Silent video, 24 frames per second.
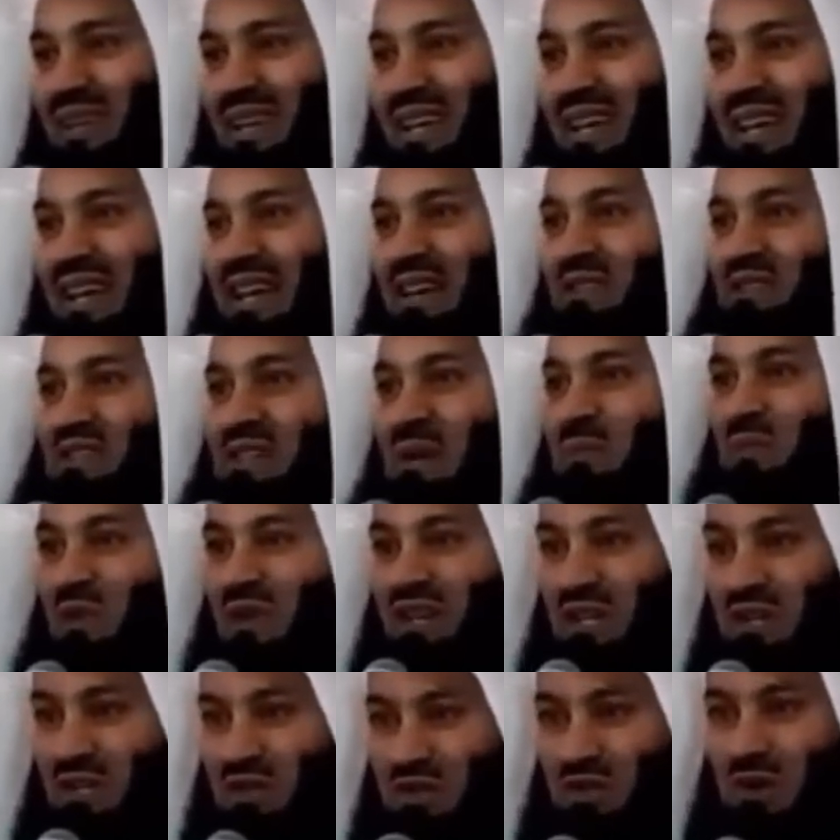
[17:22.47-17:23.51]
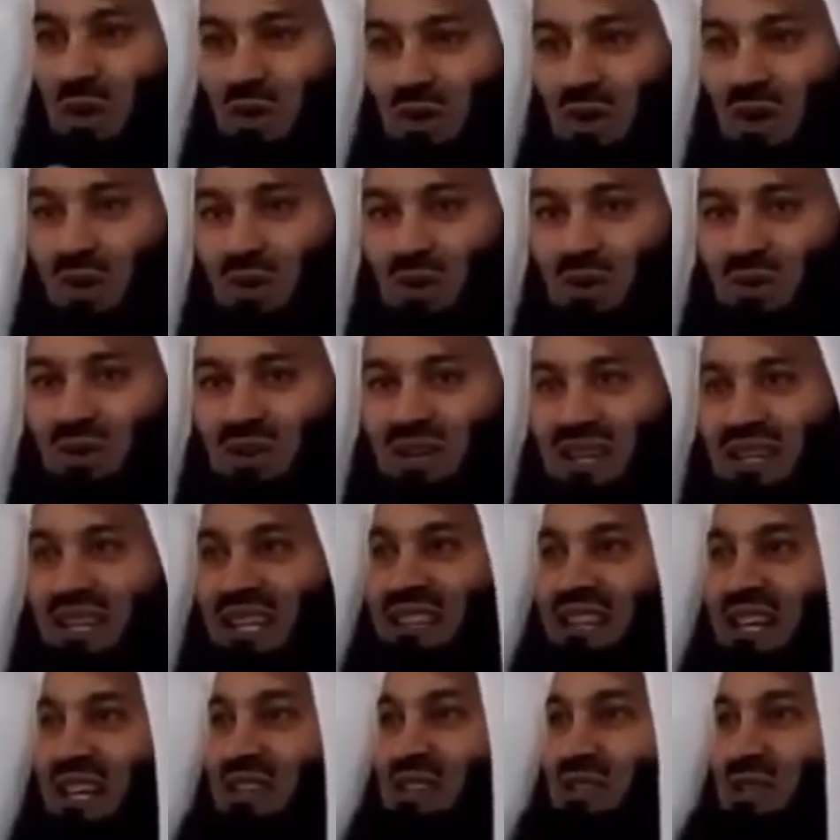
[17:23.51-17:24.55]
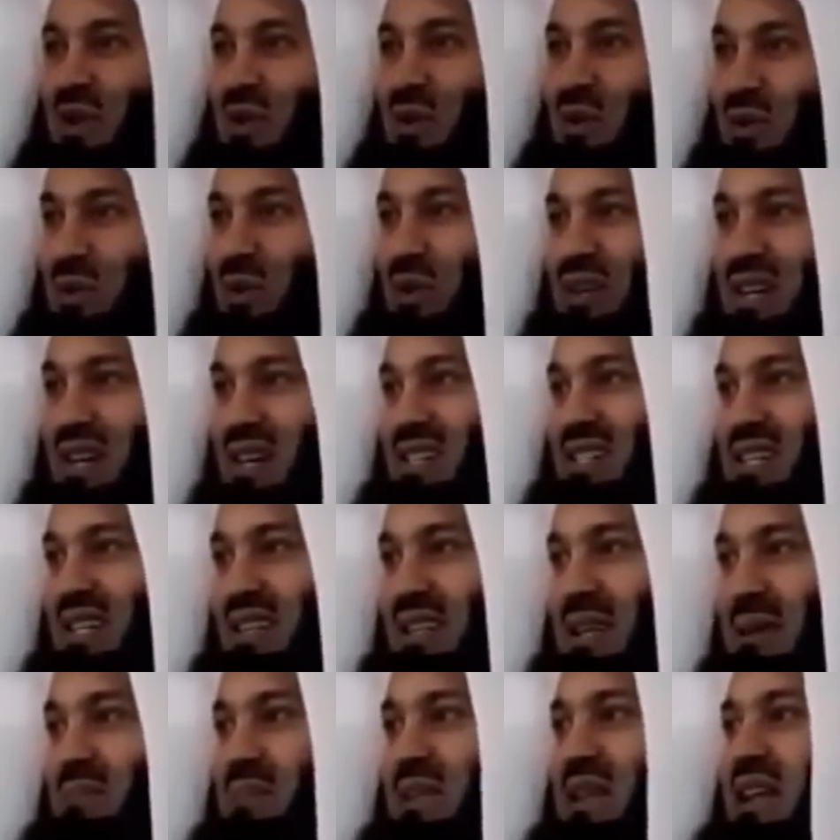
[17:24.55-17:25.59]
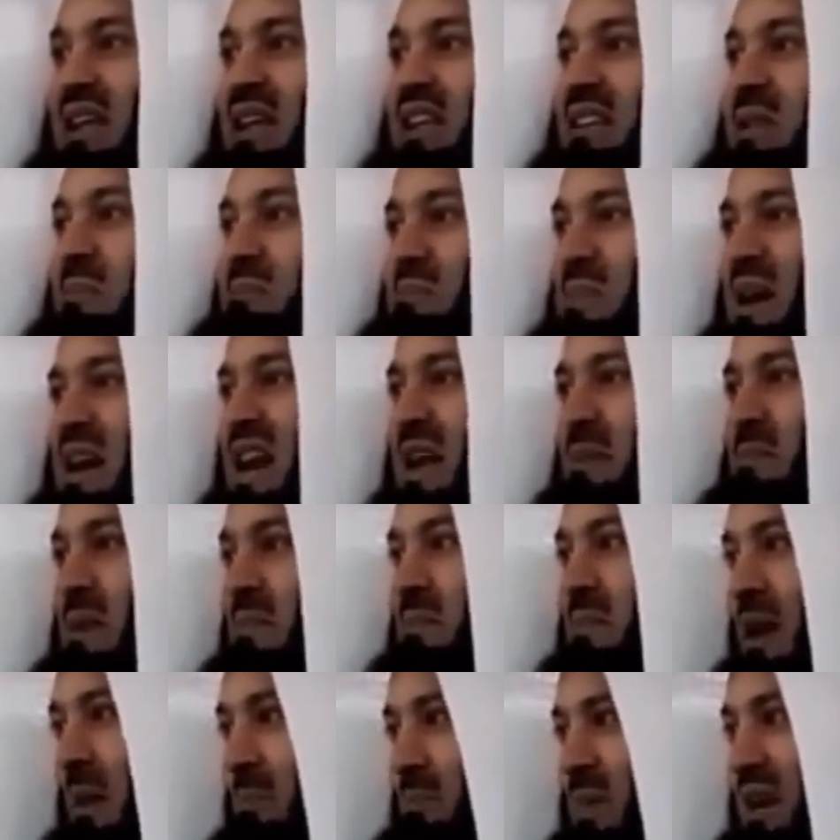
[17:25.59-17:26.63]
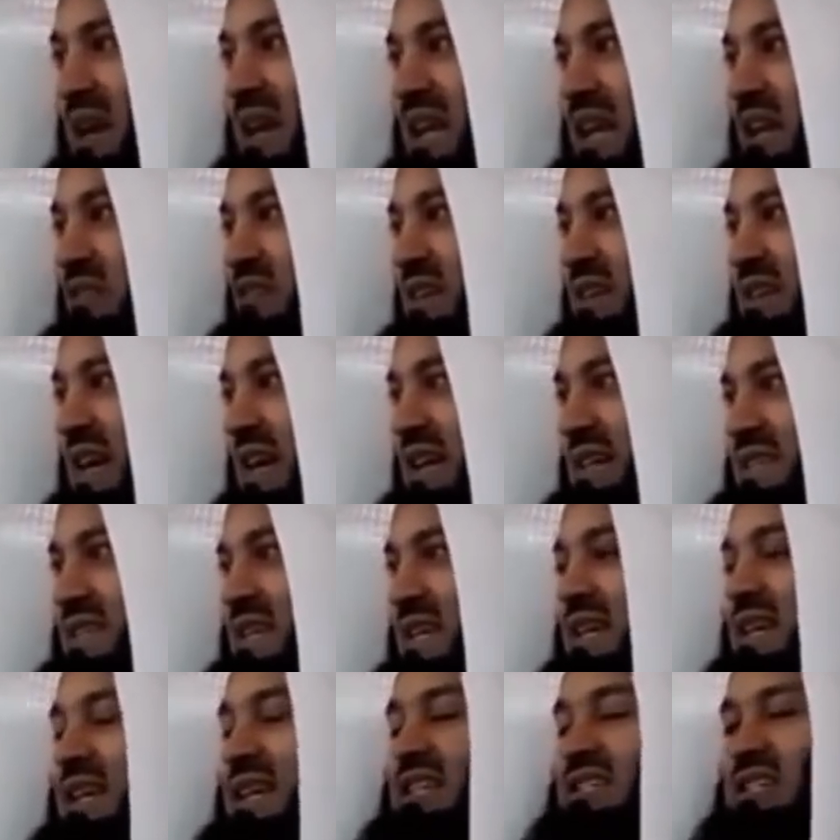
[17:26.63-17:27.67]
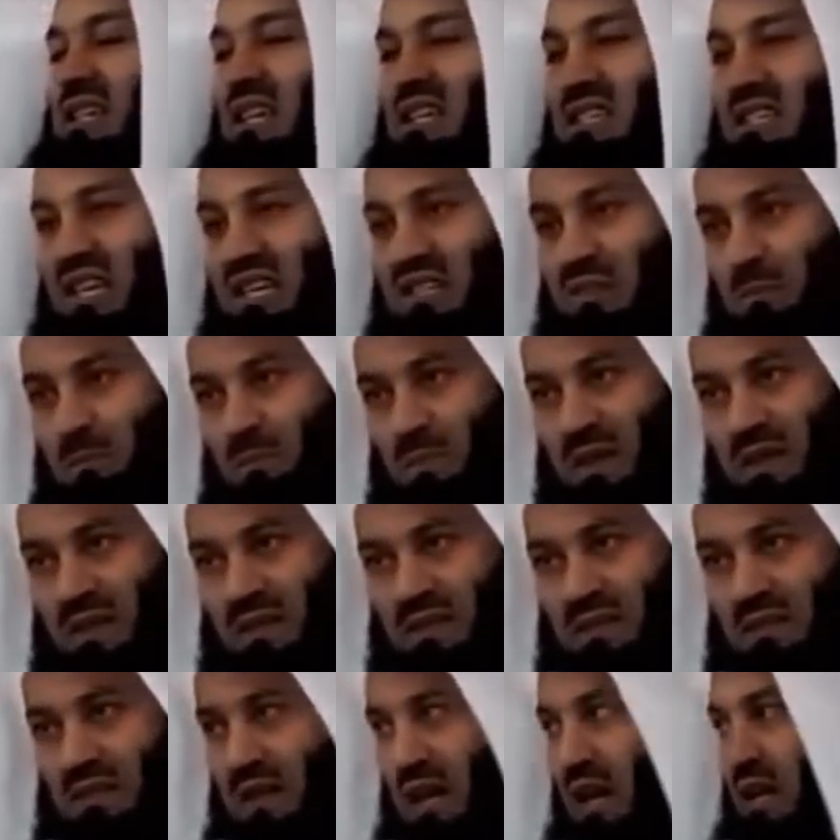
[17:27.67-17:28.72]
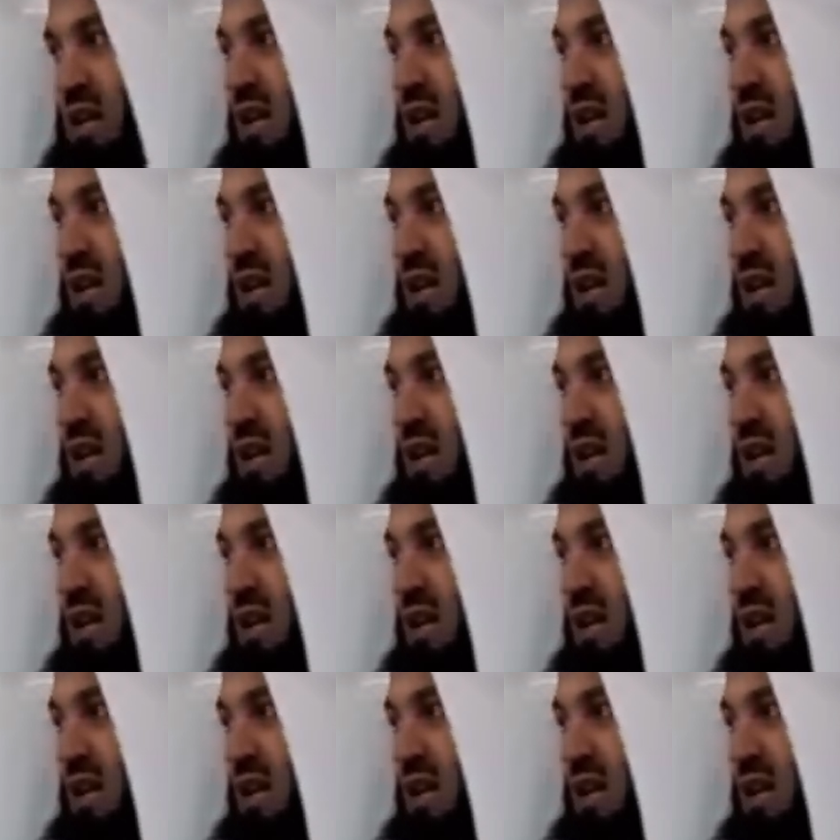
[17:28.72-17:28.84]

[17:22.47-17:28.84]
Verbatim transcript: If someone is so low that there is no goodness in them, the minimum a believer does is he says peace and he